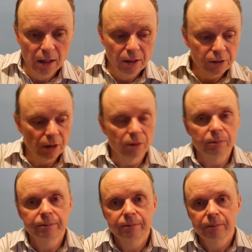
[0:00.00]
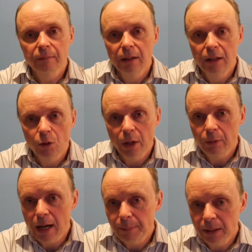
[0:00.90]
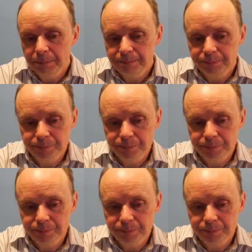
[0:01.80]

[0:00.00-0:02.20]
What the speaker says: So, quick wrap up.